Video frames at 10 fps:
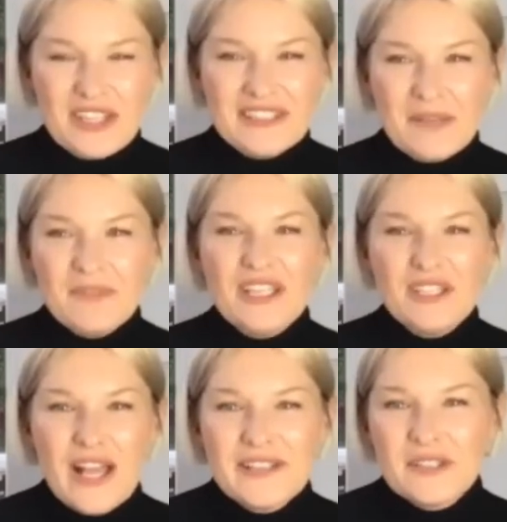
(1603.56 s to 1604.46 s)
something
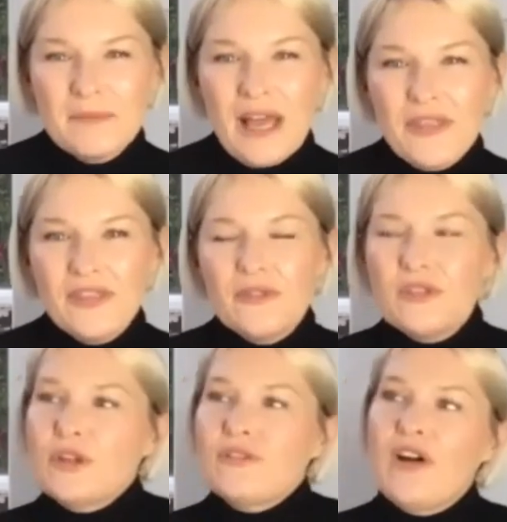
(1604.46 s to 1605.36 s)
nice about,
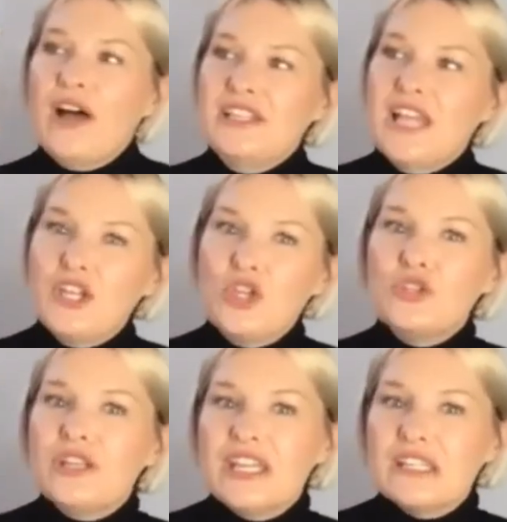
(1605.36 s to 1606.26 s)
finding that
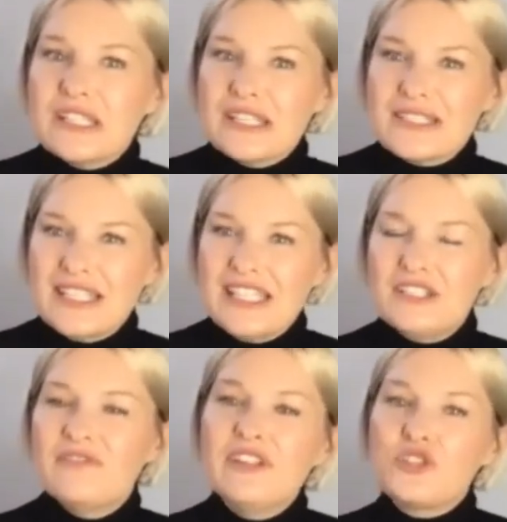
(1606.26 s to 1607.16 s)
uniqueness and
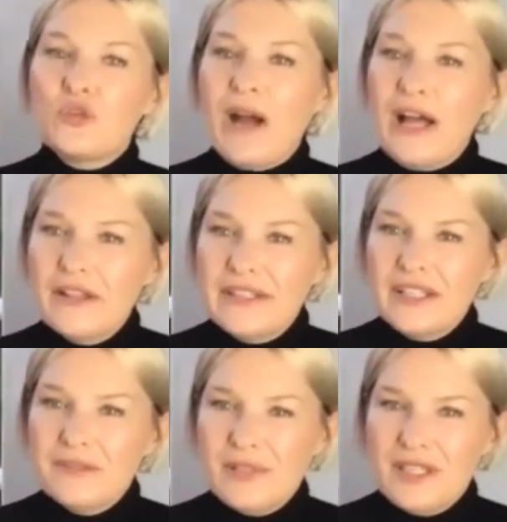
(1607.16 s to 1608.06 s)
individuality
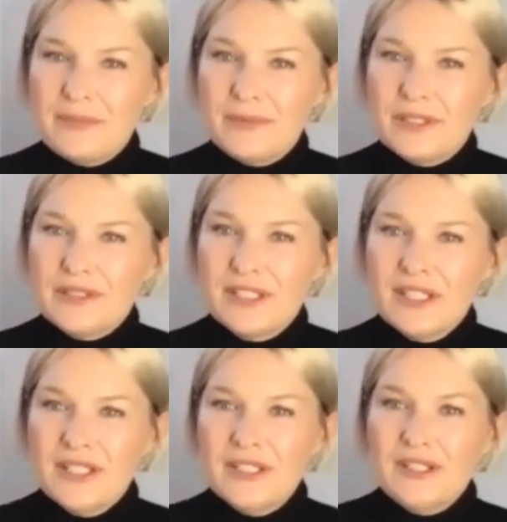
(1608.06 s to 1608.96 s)
in people and,
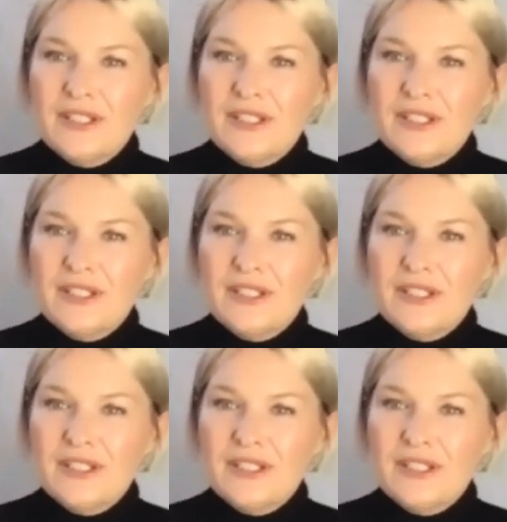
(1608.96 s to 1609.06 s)
you know,